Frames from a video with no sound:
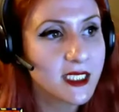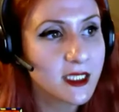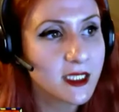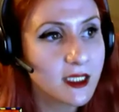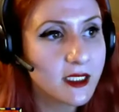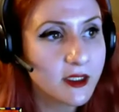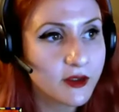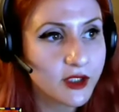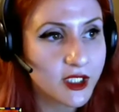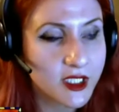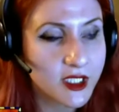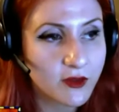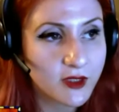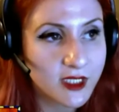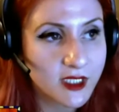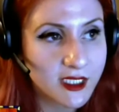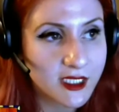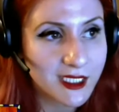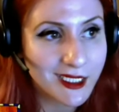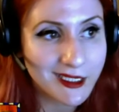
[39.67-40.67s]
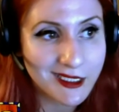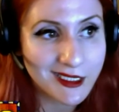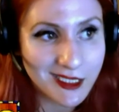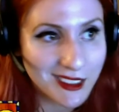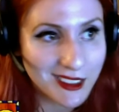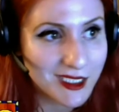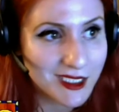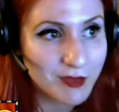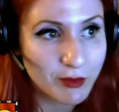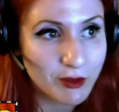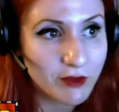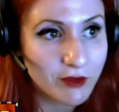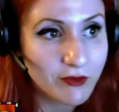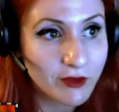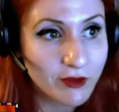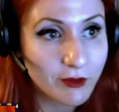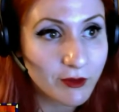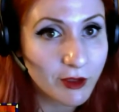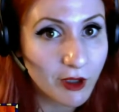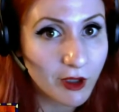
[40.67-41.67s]
you're just going to take the dice pool
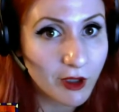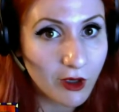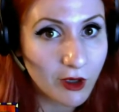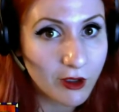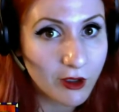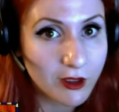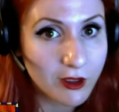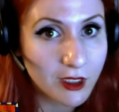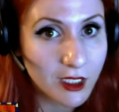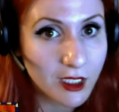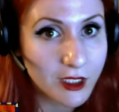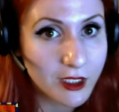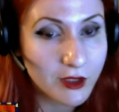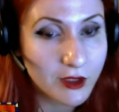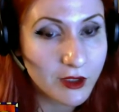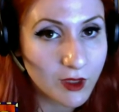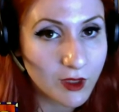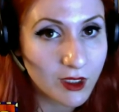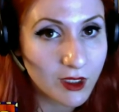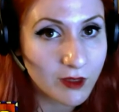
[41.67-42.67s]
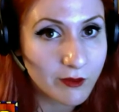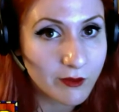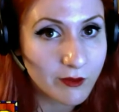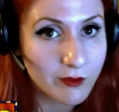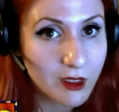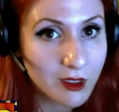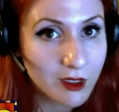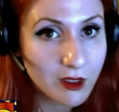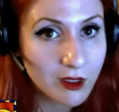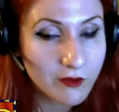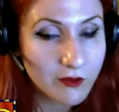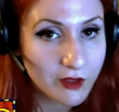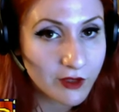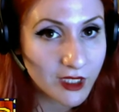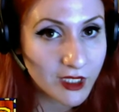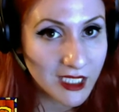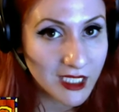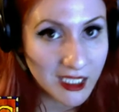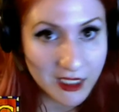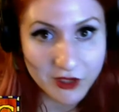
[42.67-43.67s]
from your art and your realm for the
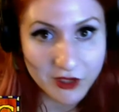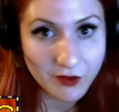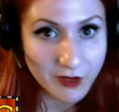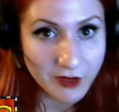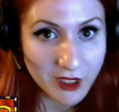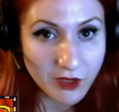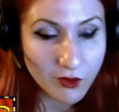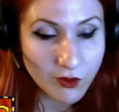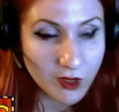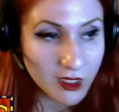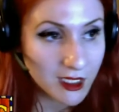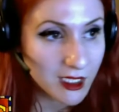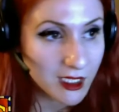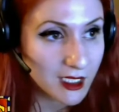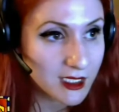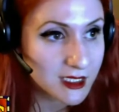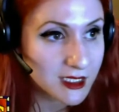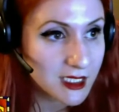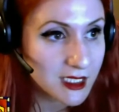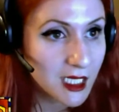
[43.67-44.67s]
cantrip that you want to cast.